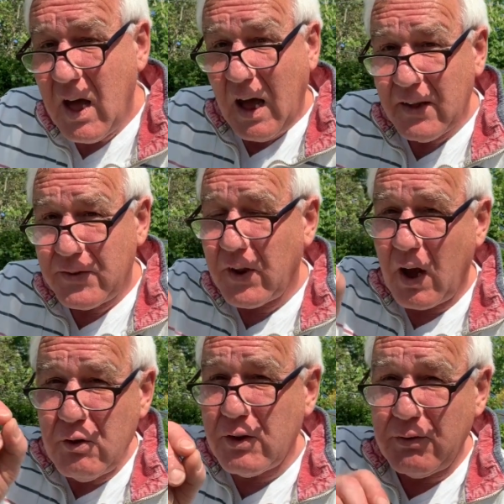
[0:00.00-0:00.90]
And to
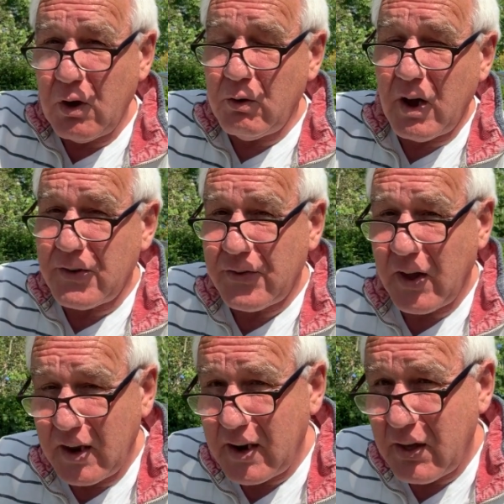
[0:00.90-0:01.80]
those of you that are
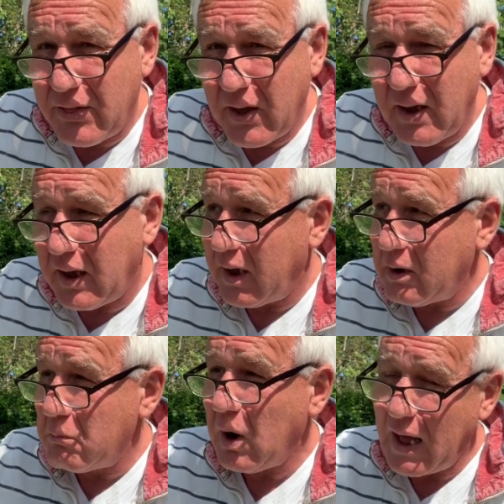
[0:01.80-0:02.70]
sitting there
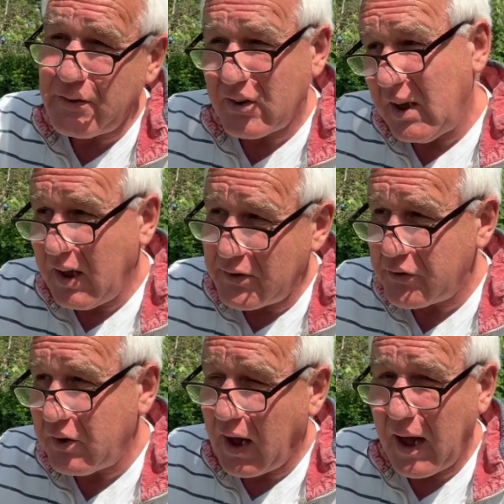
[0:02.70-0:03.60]
thinking, well, actually, yes,
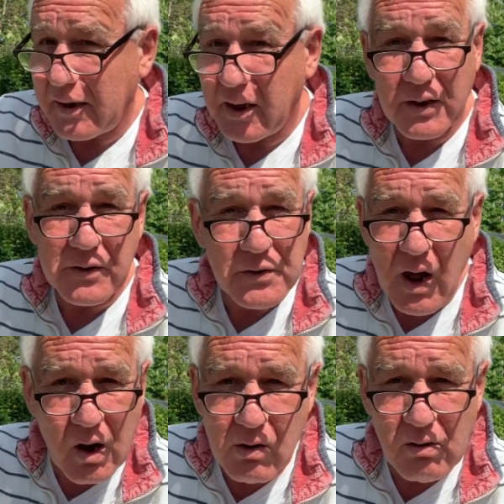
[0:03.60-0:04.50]
you can, Ian.
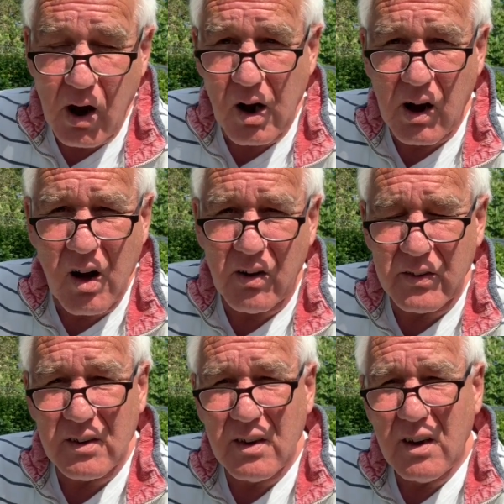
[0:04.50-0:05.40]
No, I can't.
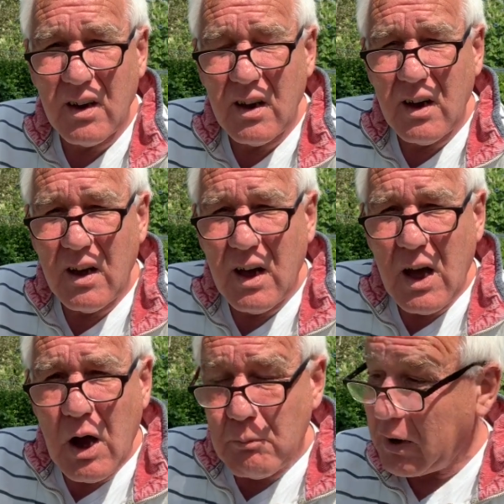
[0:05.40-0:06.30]

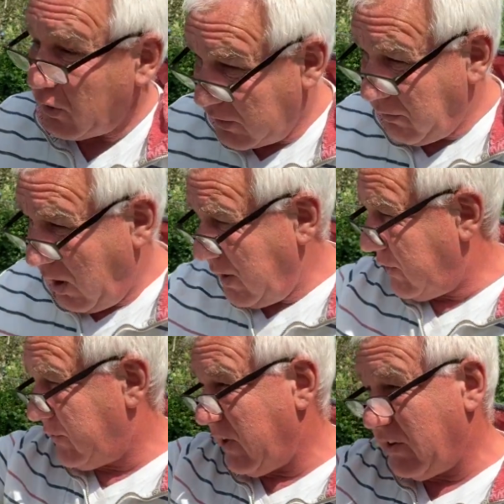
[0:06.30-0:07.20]
Because if I
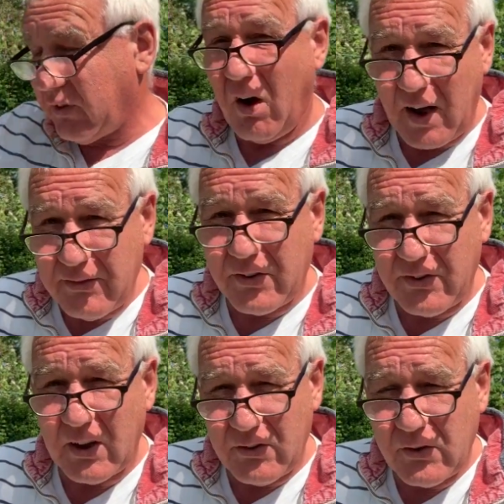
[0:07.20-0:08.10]
just decide to
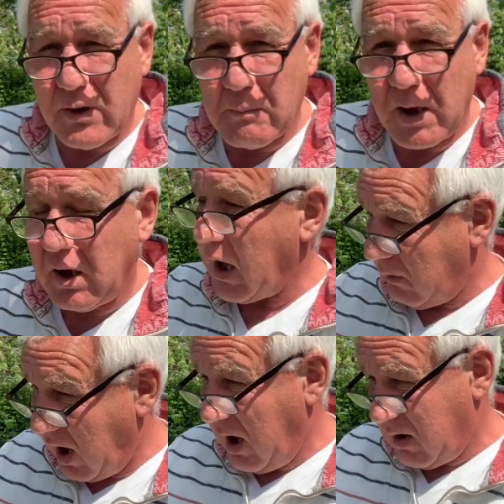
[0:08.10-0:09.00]
send you something and go,
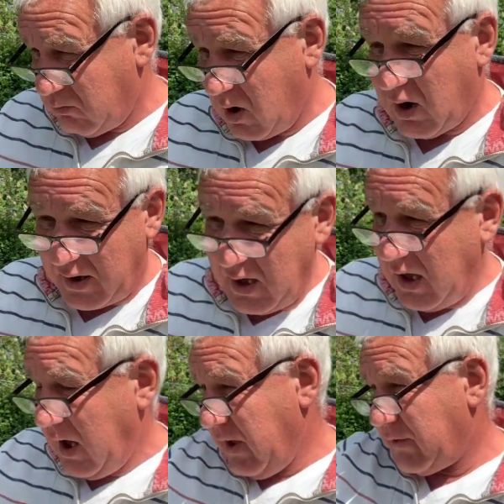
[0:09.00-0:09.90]
right,
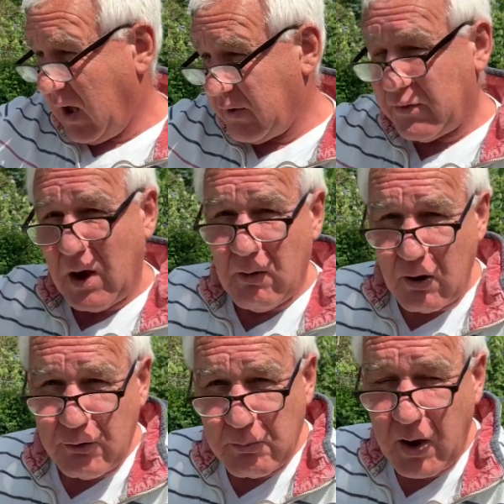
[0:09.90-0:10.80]
so-and-so
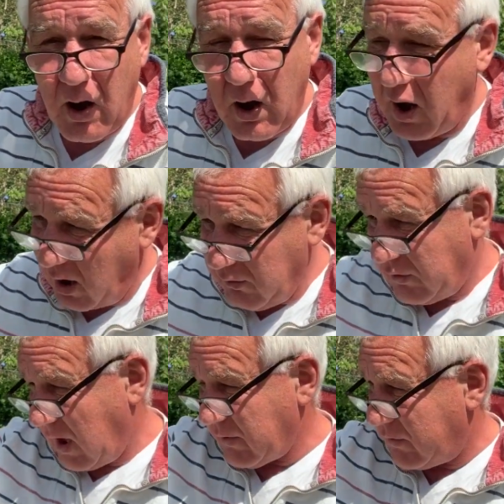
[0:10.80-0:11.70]
owes me, I owe
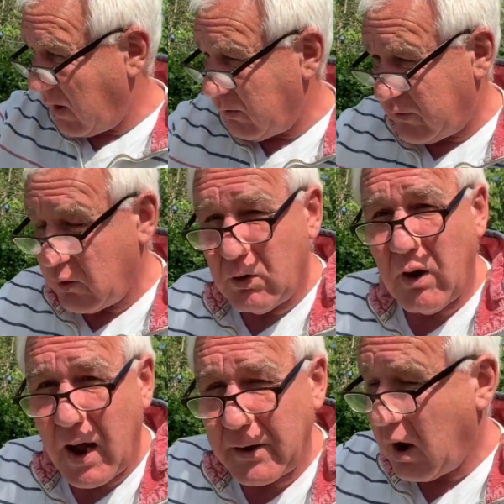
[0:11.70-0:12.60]
so-and-so
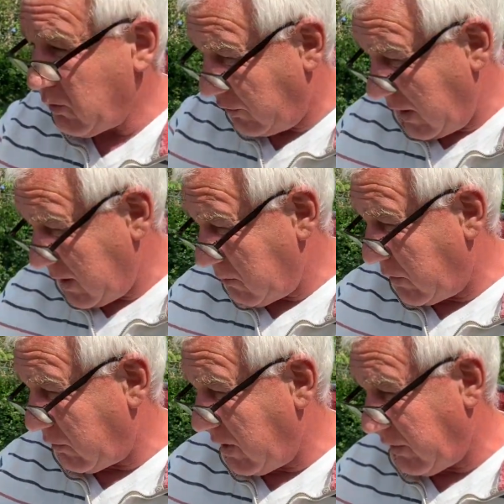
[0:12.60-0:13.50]
£2,000, I'll send him a
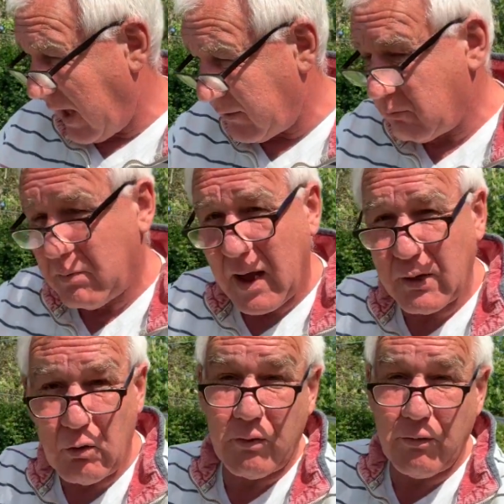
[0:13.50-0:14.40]

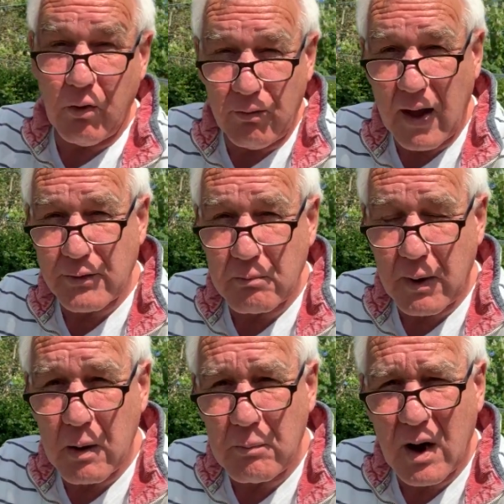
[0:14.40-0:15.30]
£3,000 or a
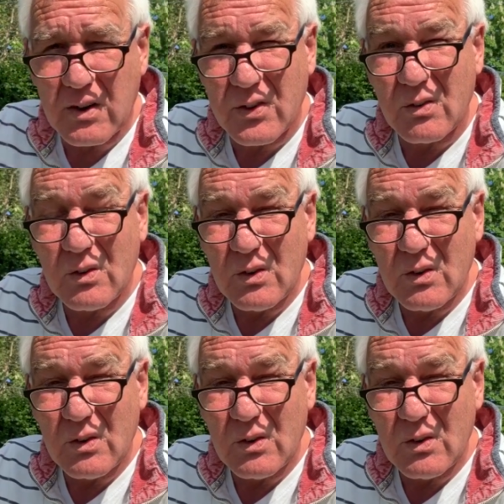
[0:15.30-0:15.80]
£4,000 parcel.